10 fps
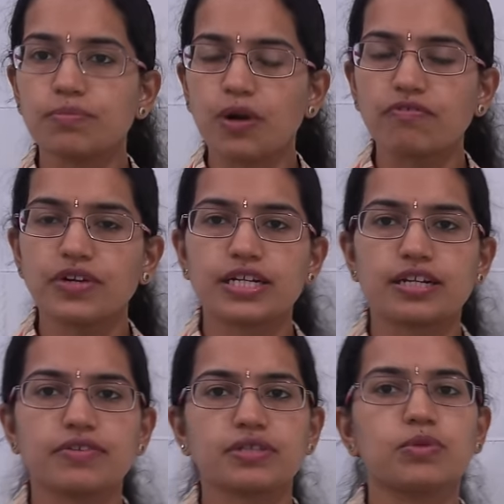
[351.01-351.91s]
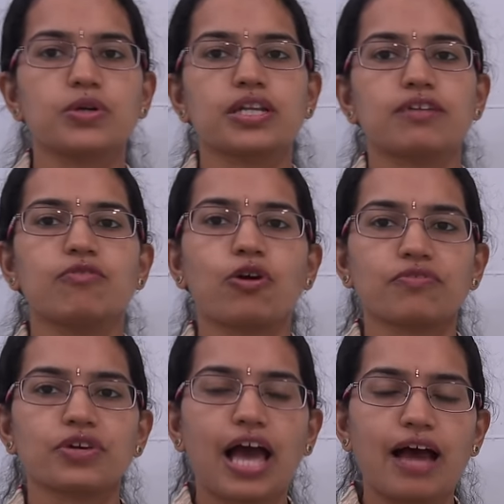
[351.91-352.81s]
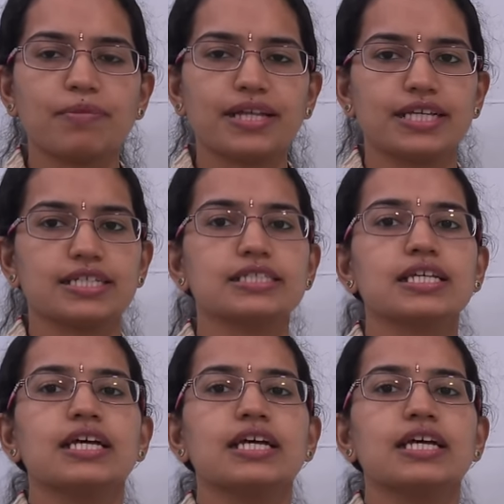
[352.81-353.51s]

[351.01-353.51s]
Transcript: profit driven motive, what would happen is